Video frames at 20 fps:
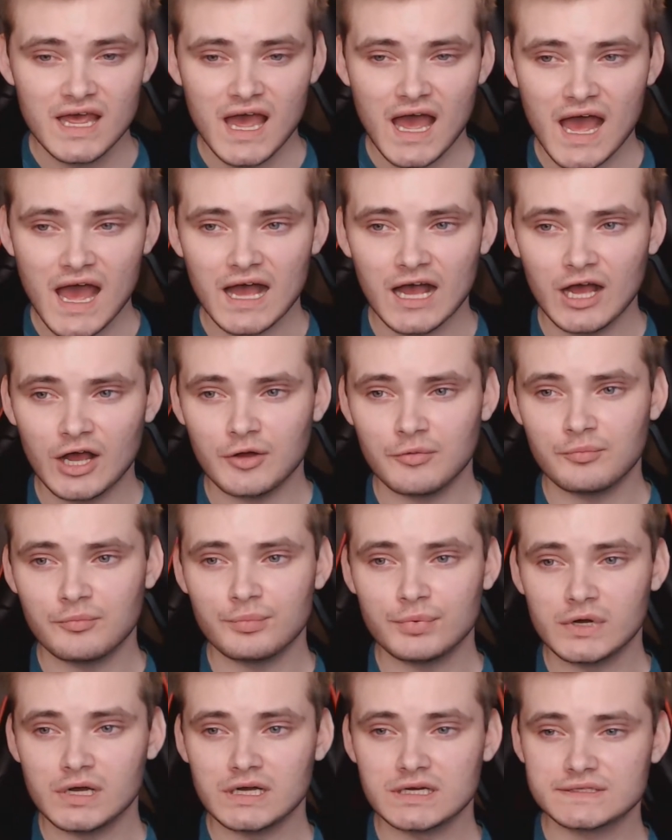
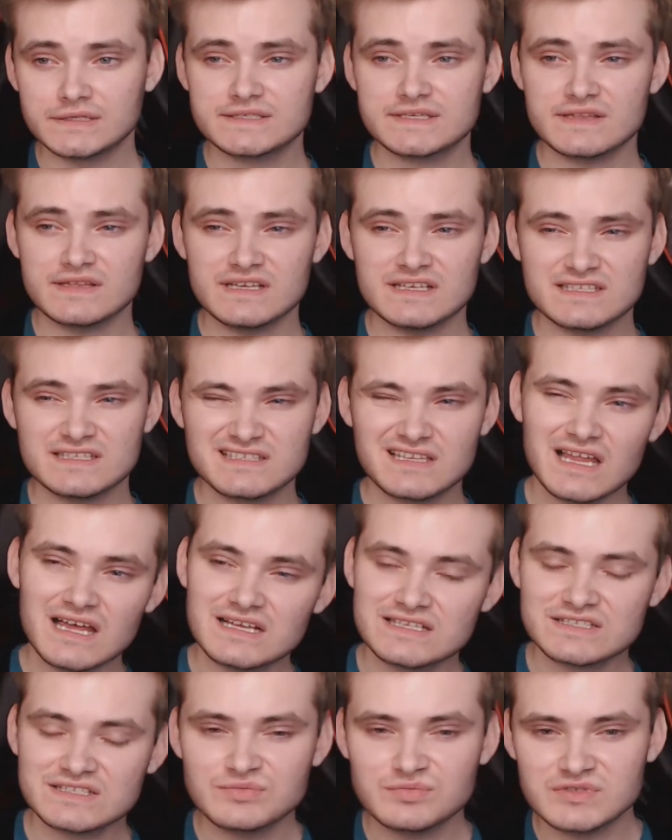But these
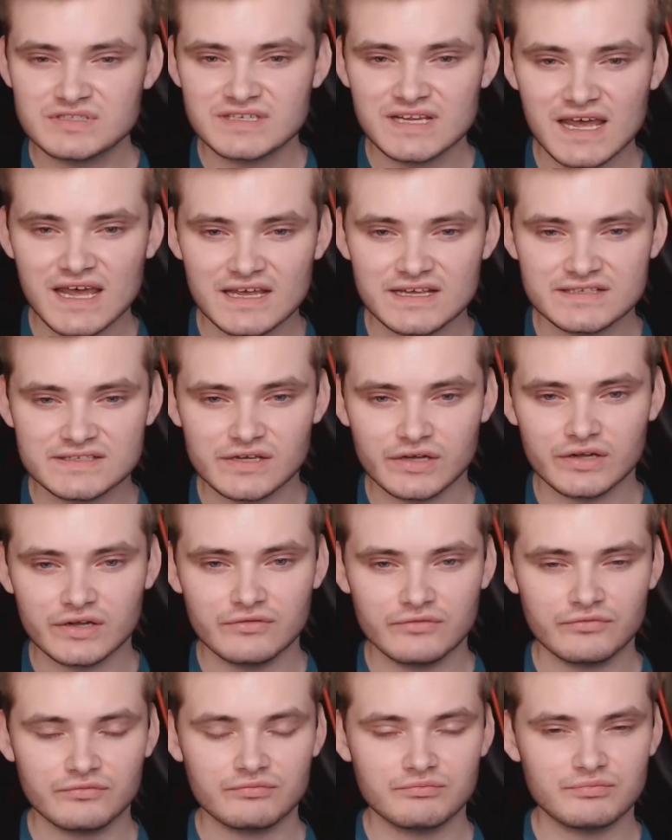last couple of days,
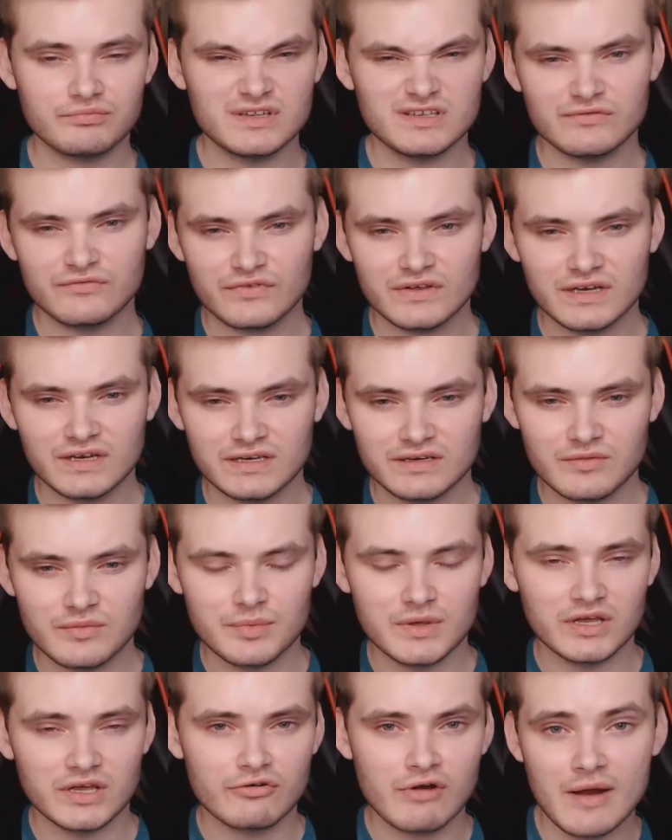I've been feeling a
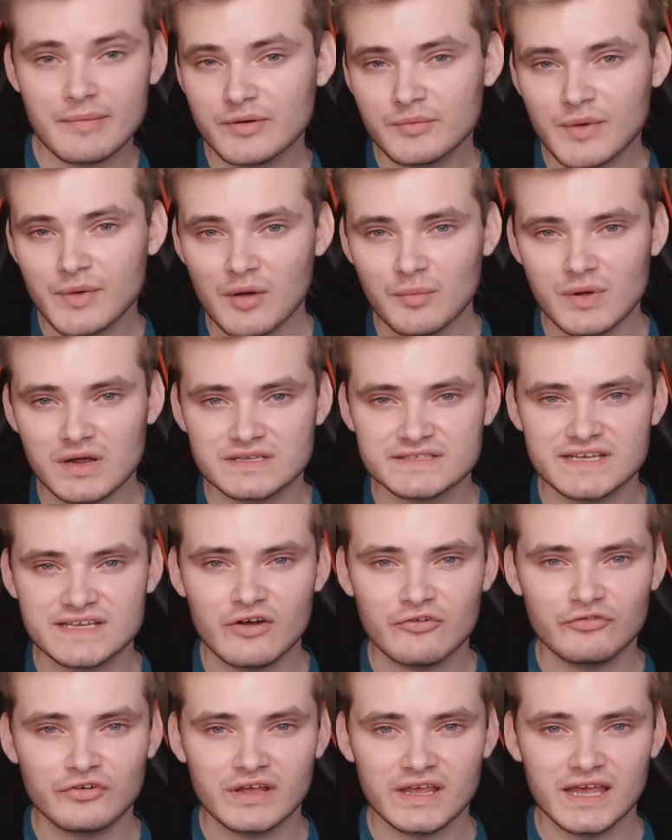bit crap about
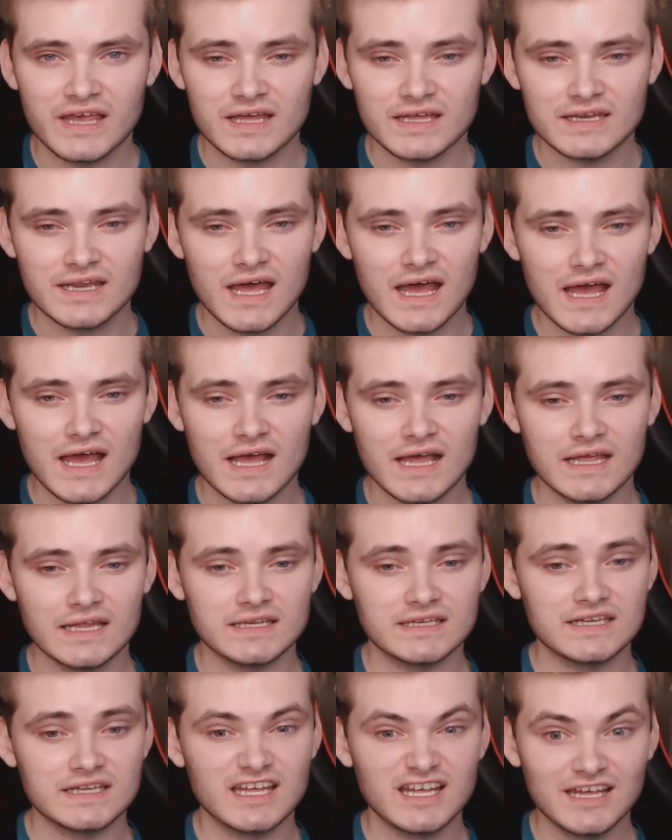myself again,
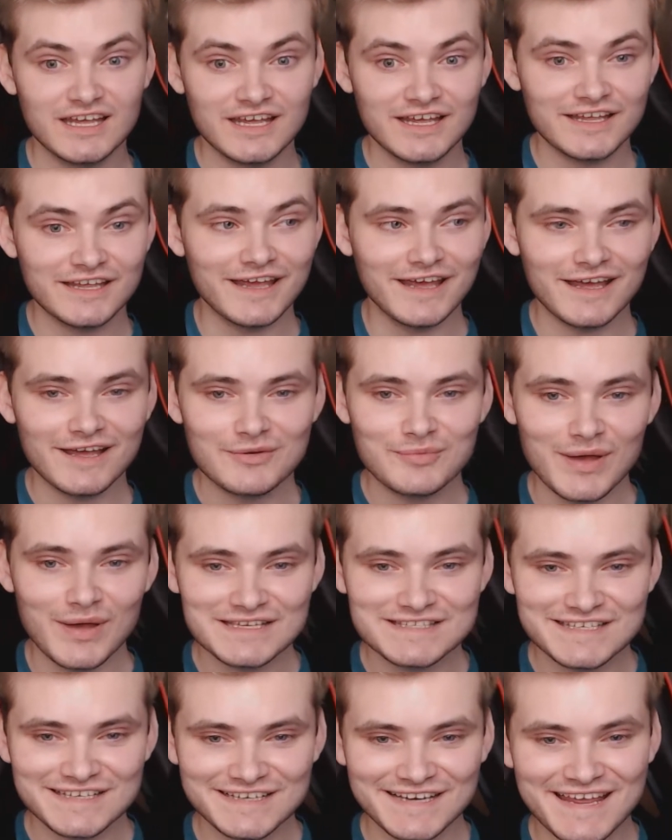and yeah,
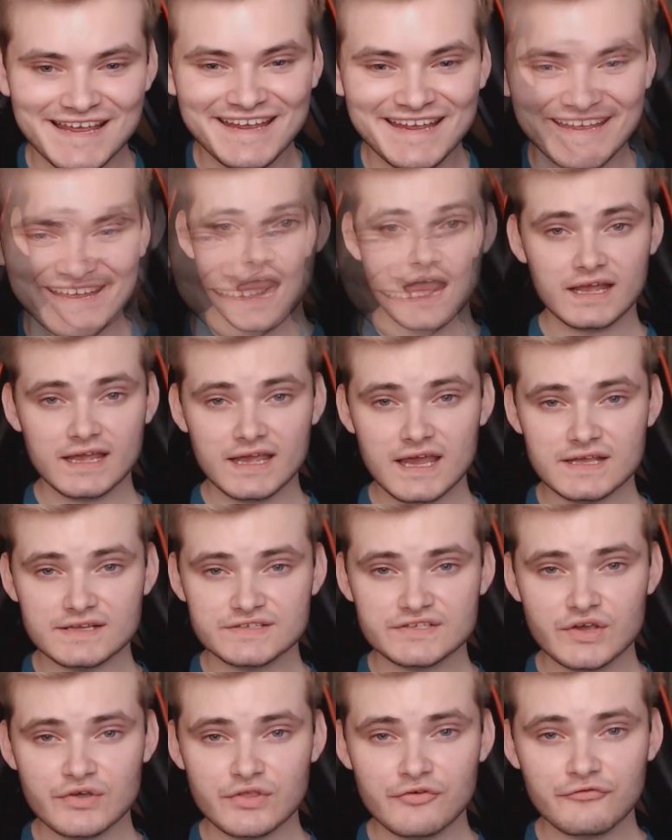basically. Okay,
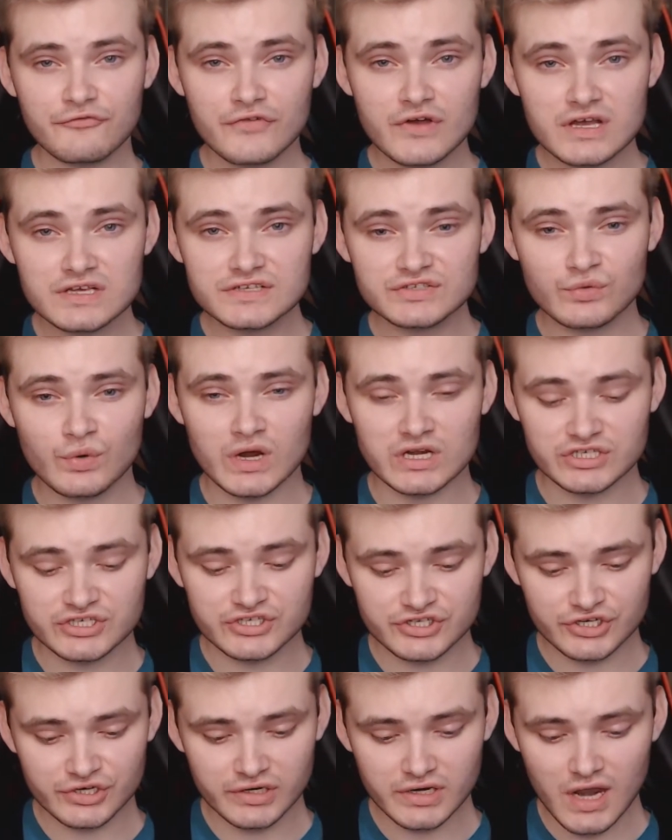so the first
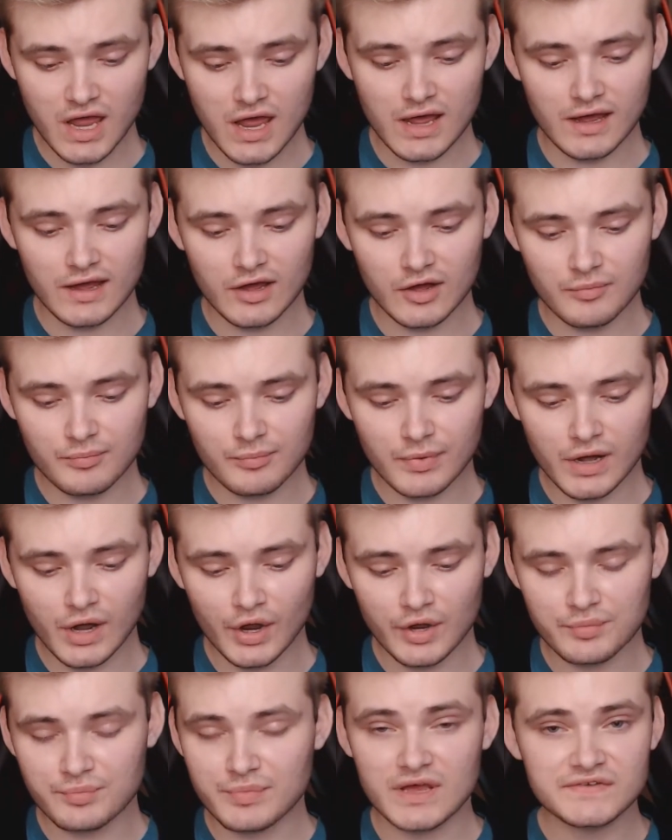question
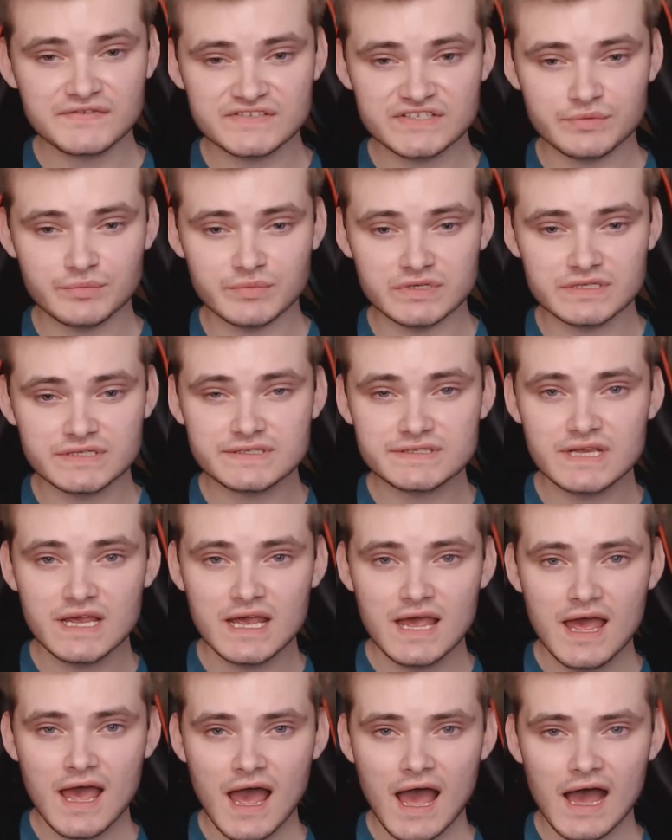by Beth Simmers,
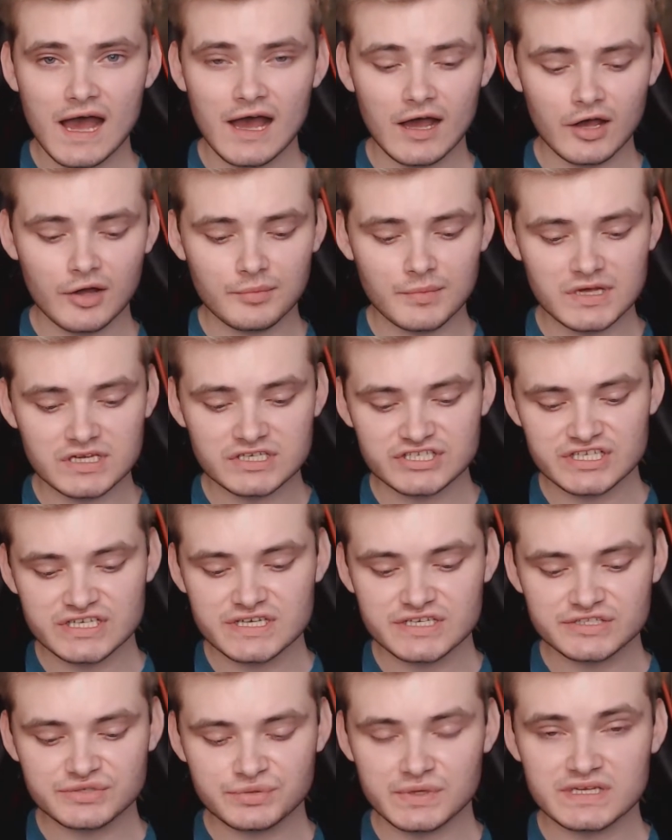she
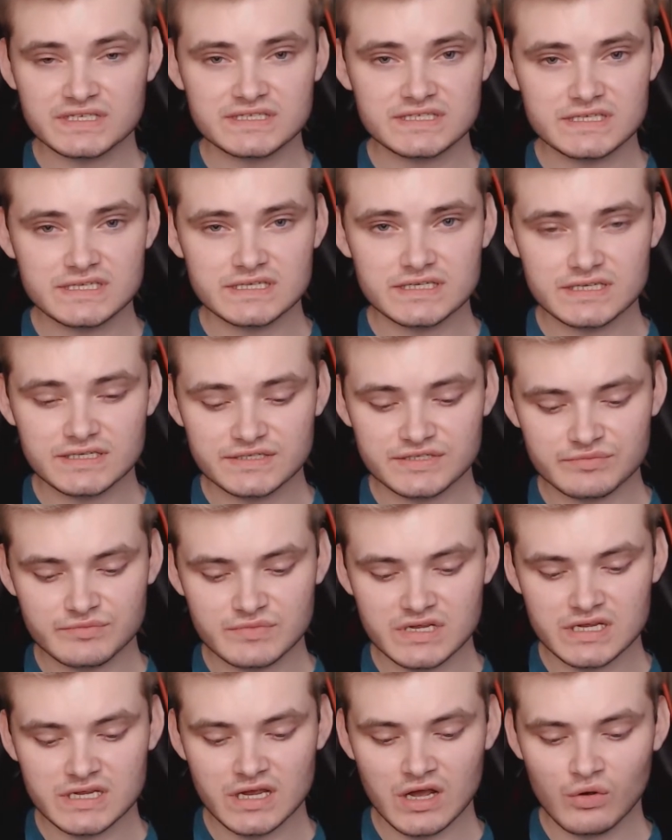tweeted to
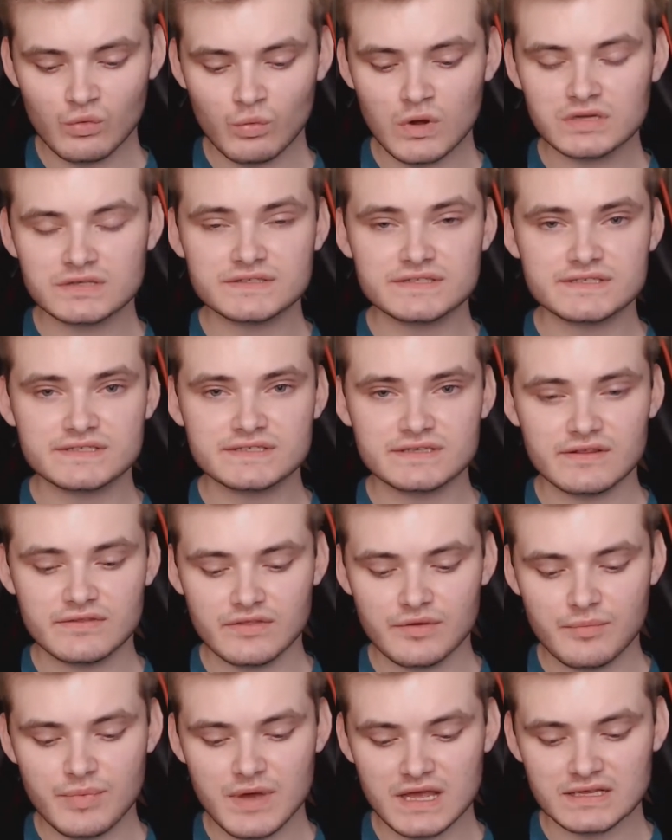me, what's the
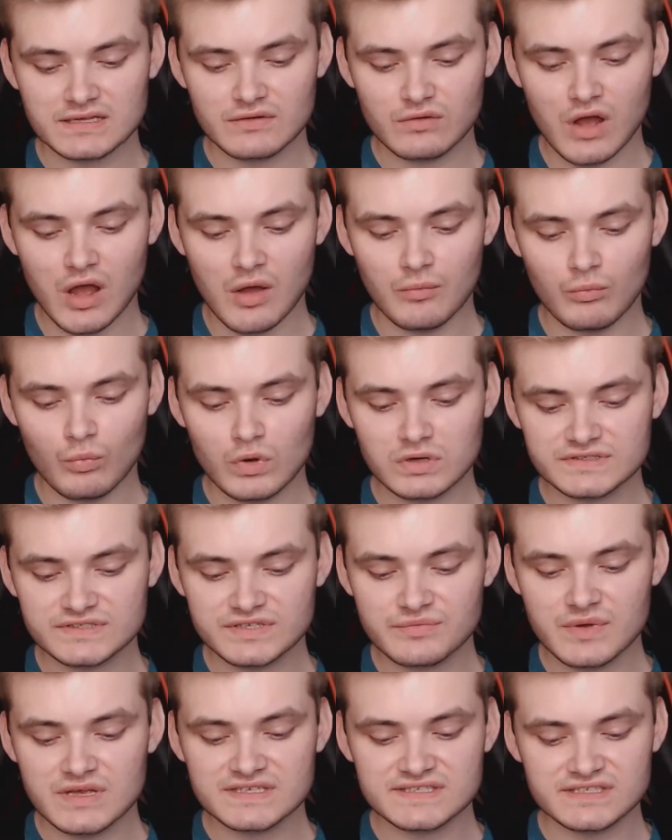
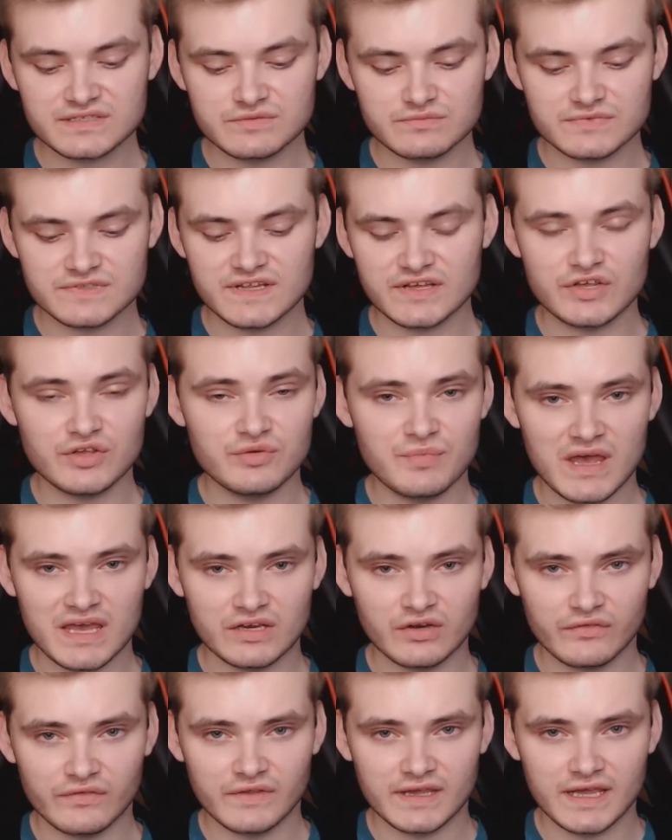best Sims that you made
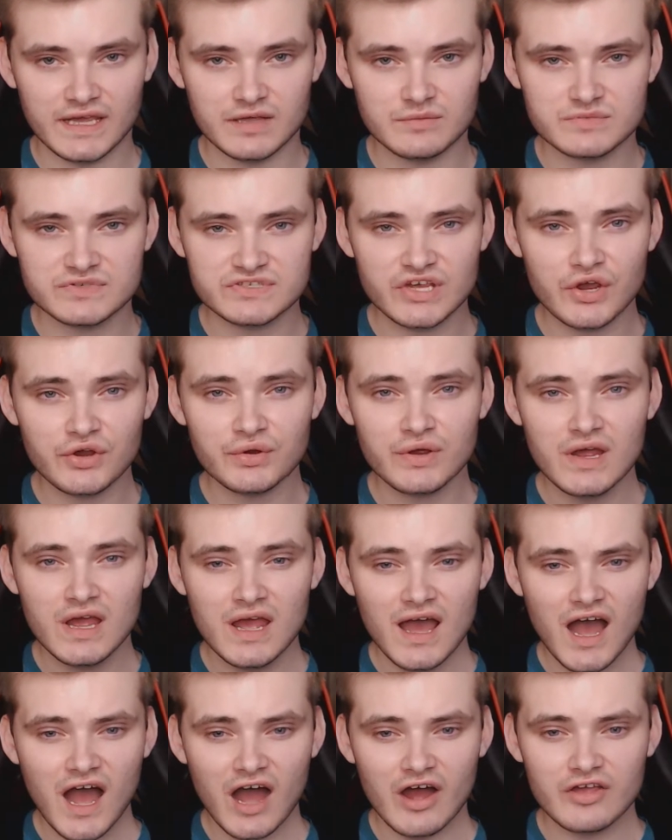on the game? So
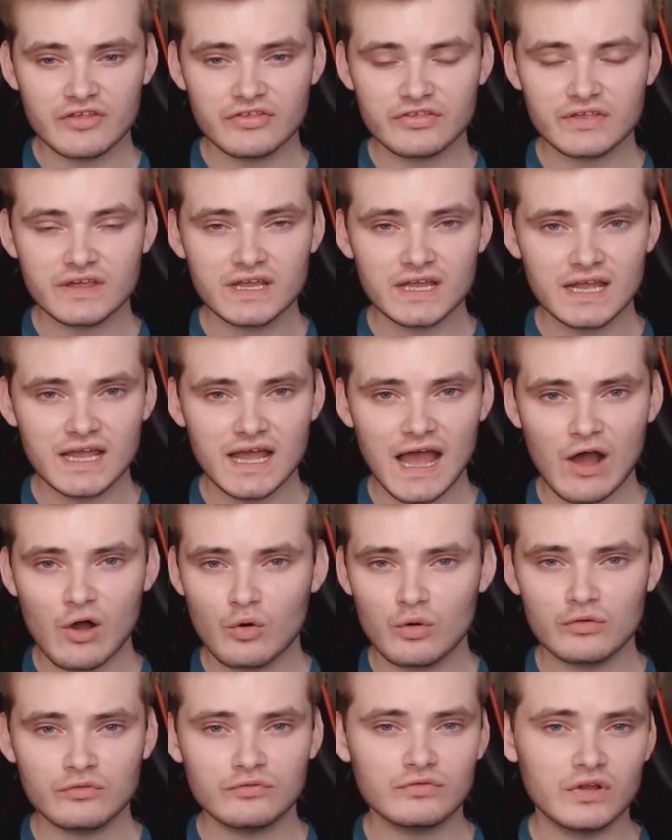I think out
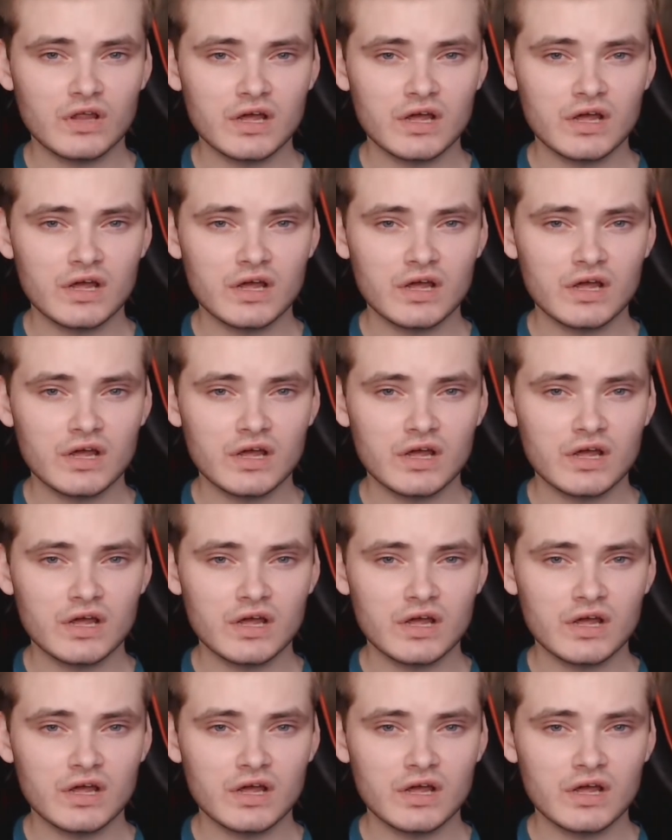of